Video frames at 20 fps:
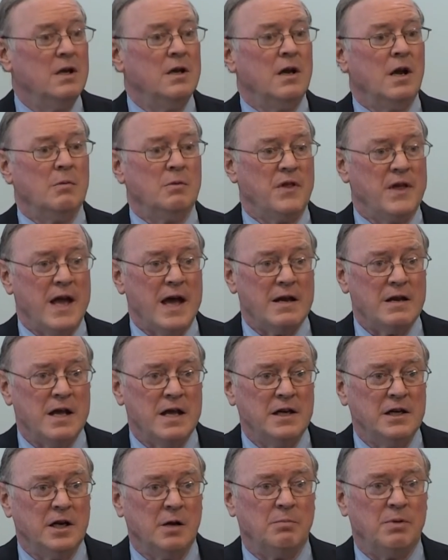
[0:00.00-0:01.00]
And when they
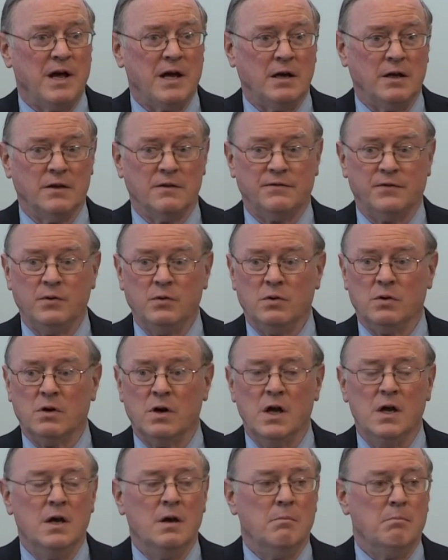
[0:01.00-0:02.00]
ended up out on the floor,
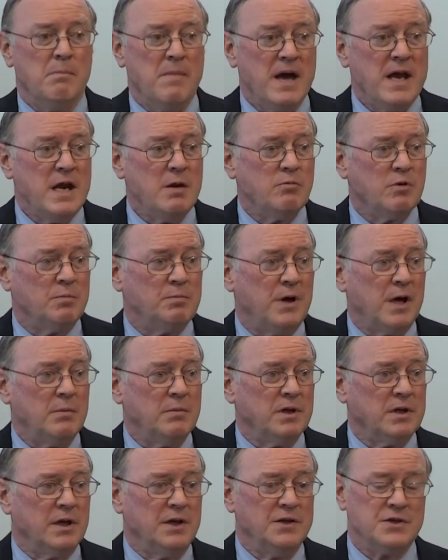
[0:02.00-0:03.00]
many
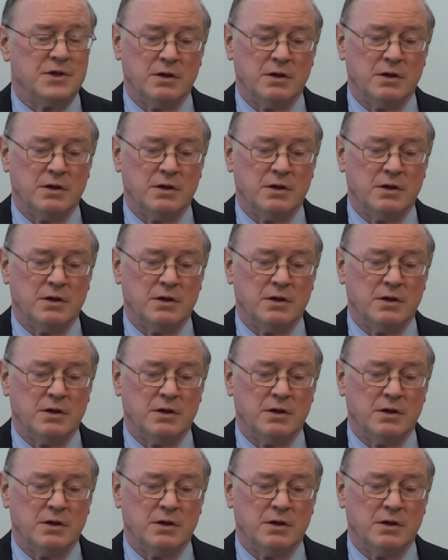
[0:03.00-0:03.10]
Republicans,